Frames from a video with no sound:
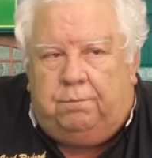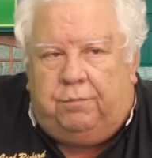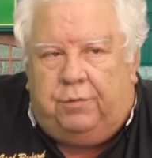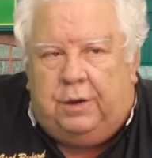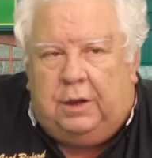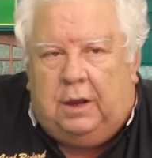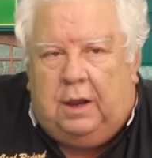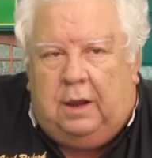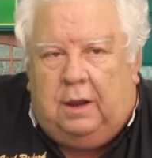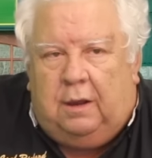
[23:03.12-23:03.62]

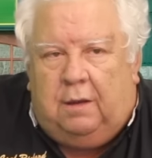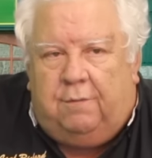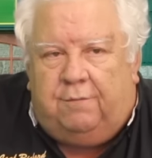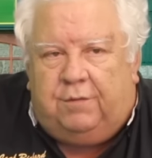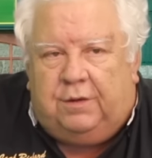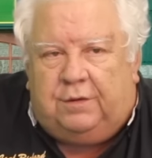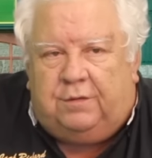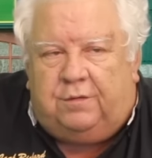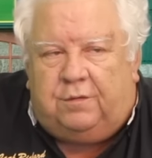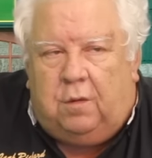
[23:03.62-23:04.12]
thinking
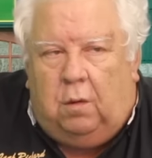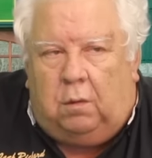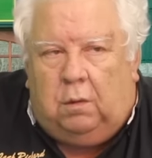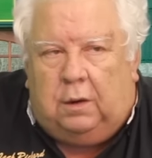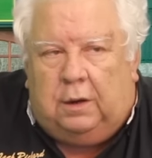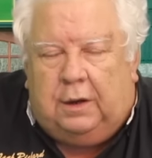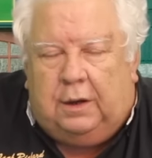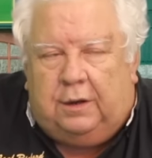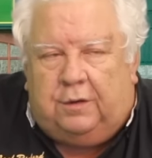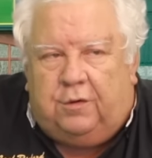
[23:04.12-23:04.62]
of
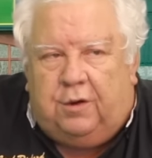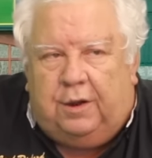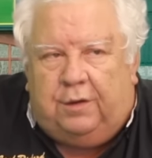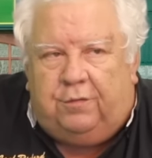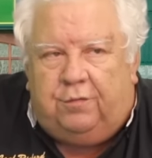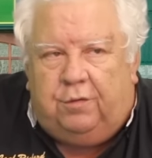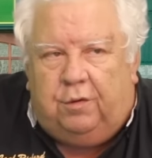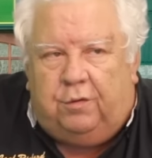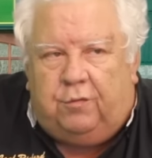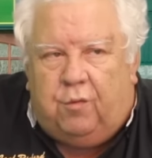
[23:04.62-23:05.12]
installing a
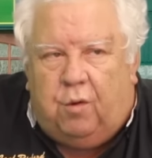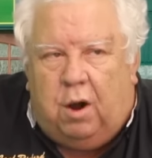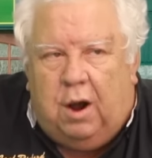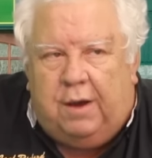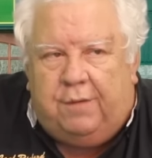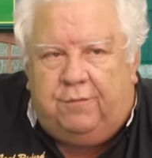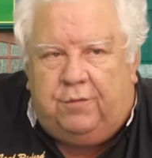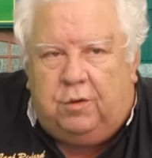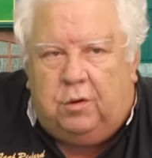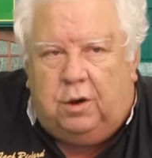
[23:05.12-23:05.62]
Tesla
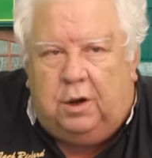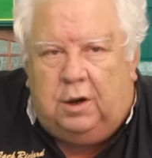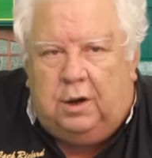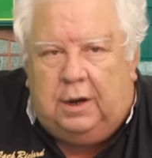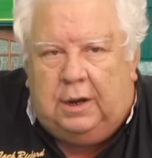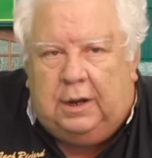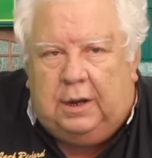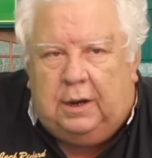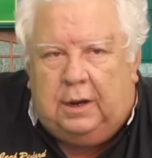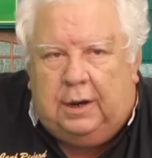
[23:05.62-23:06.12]
drive unit
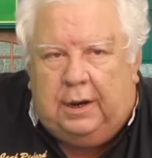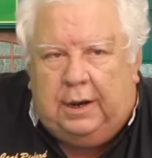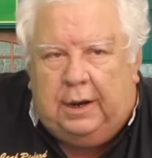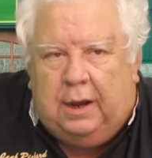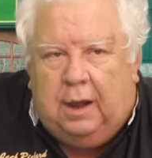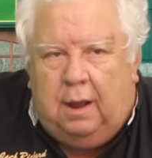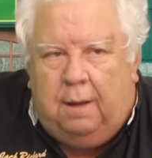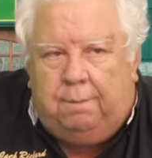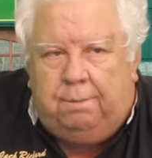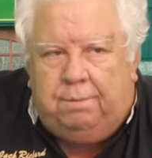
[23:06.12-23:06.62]
in
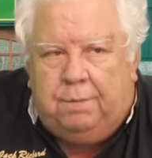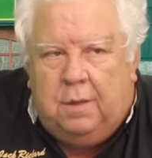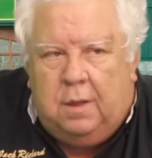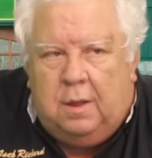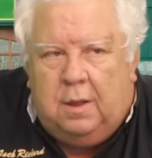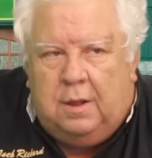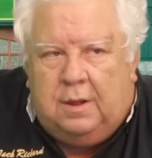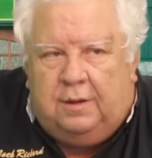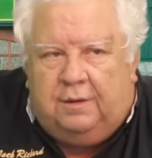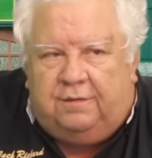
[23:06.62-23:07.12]
a
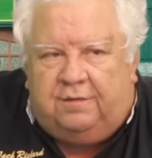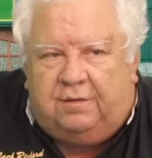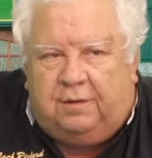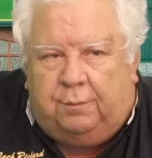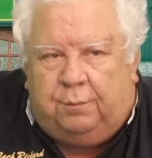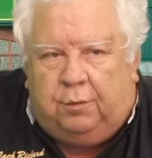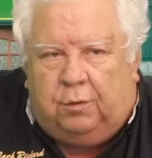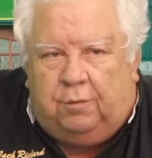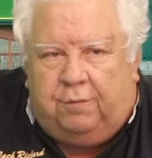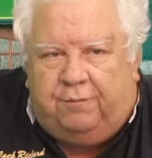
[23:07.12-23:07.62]

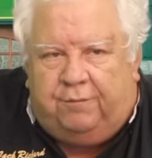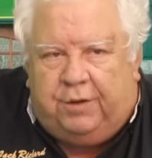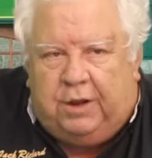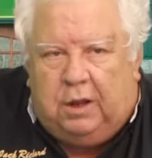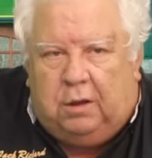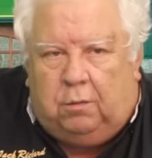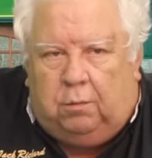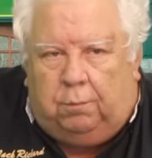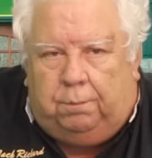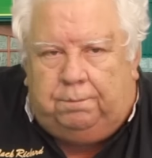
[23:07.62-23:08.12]
similar
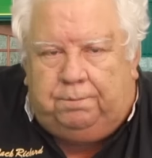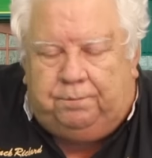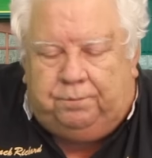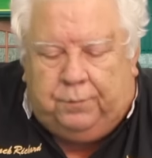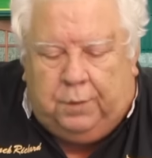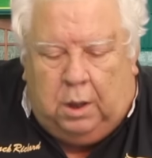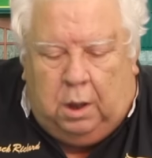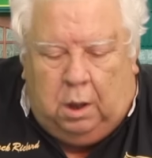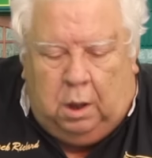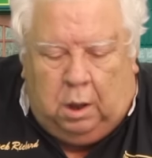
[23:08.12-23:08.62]
vehicle,
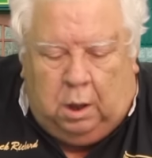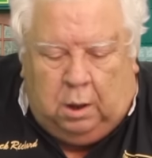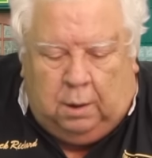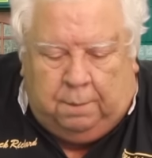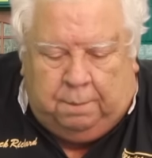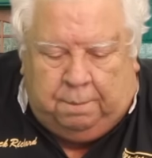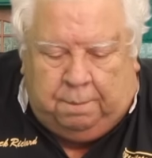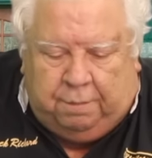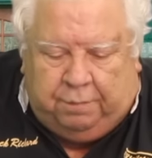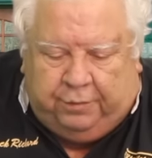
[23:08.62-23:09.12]

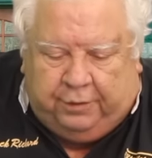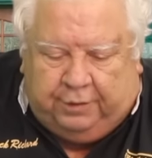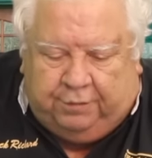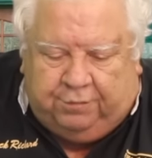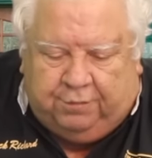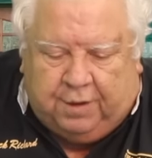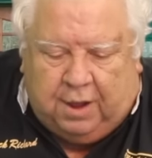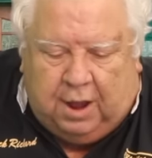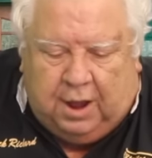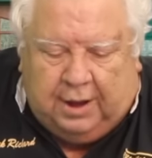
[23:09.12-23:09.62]

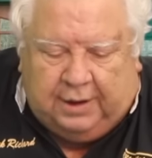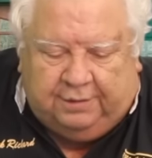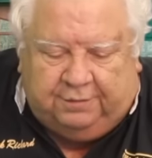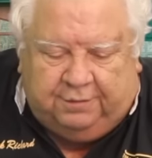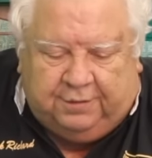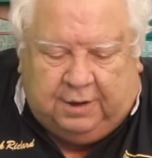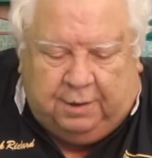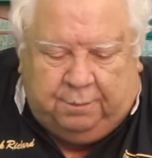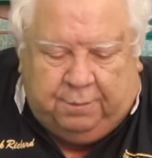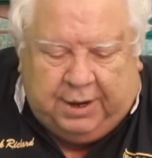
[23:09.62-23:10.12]
these
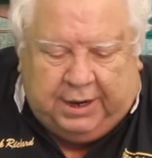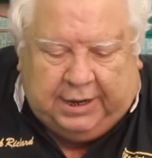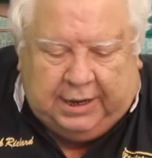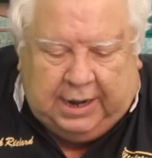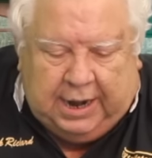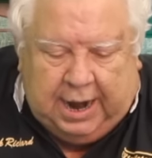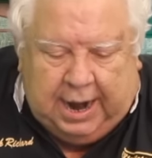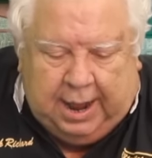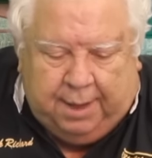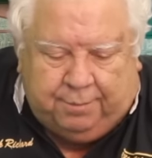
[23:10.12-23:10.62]
guys can make
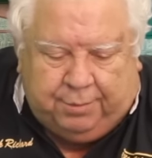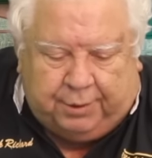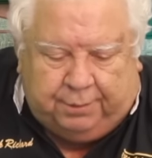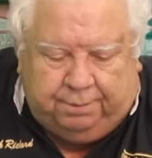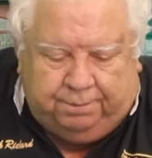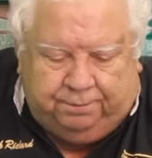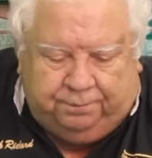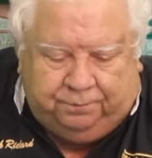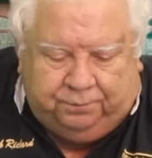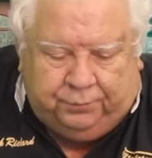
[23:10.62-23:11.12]
it
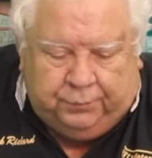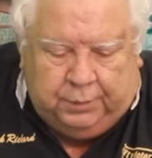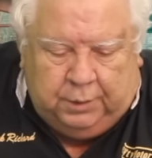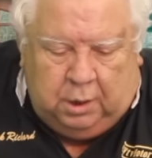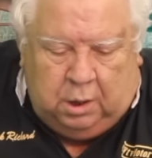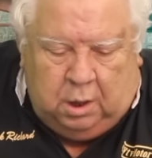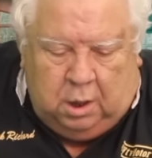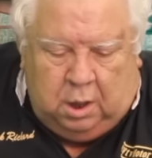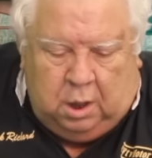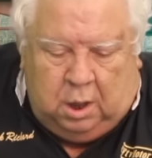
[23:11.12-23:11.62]
happen.
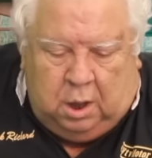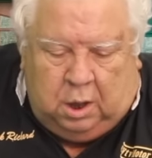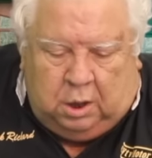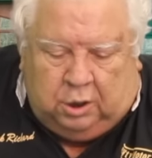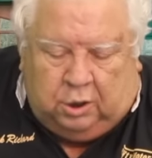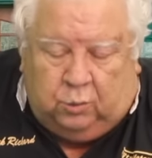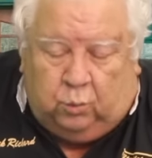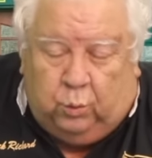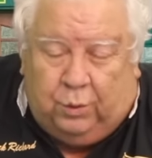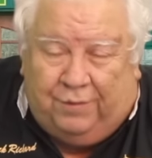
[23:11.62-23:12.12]

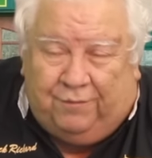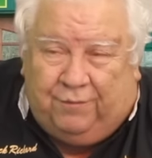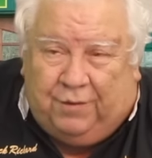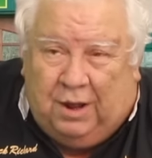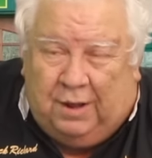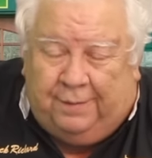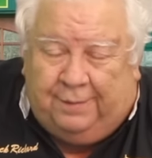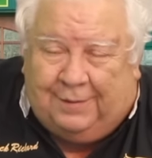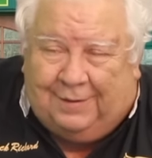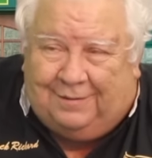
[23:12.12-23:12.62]
Could we have
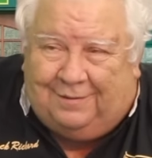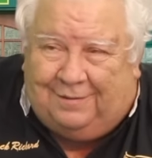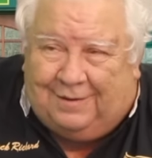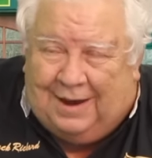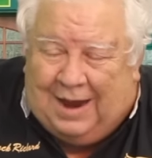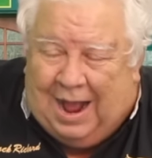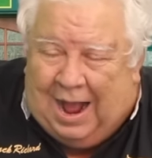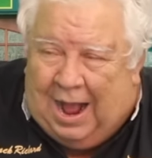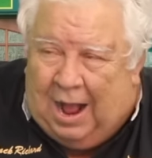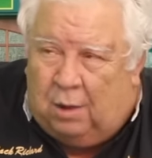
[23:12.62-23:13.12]
done this
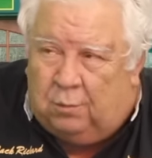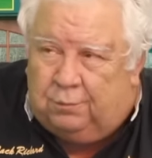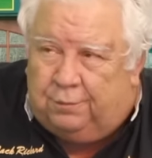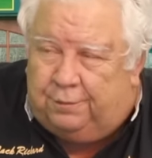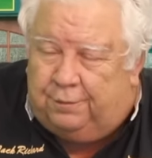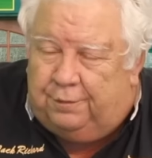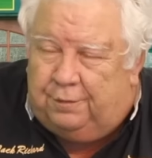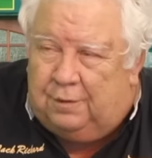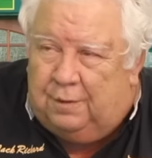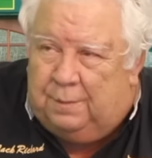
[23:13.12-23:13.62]

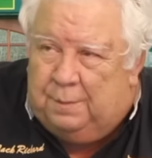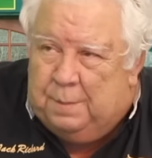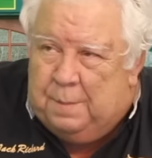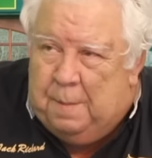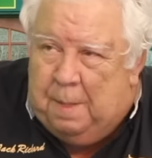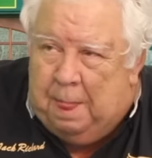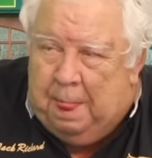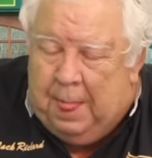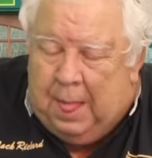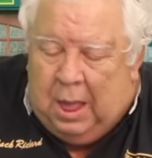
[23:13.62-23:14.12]
in-house?
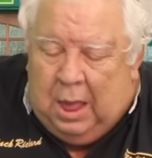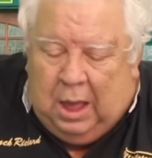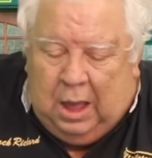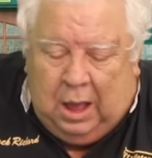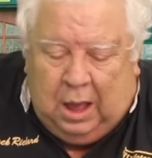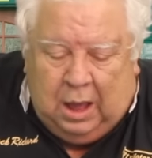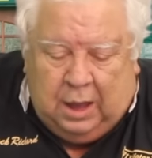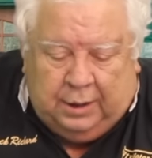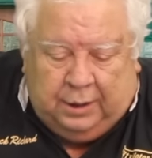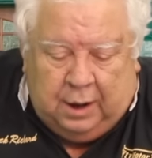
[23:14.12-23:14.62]

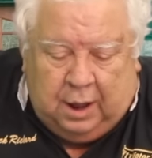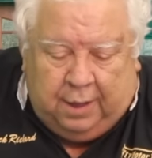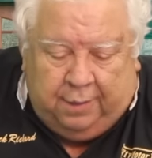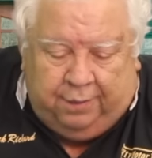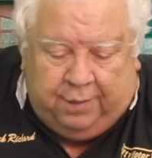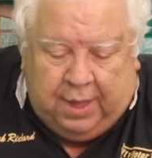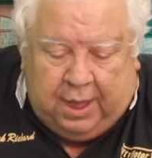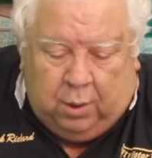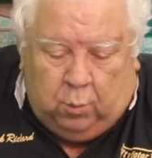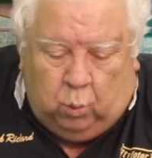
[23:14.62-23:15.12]

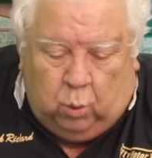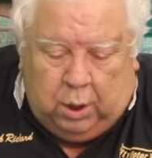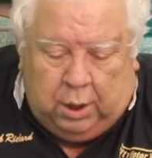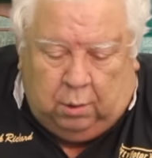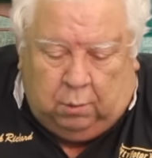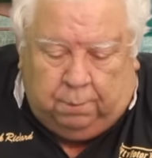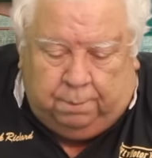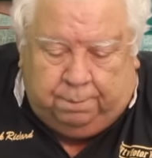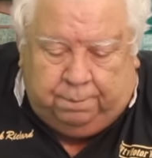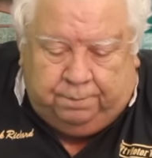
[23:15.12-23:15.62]
Not that
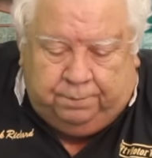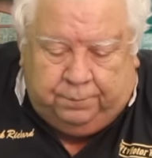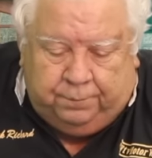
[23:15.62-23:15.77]
well,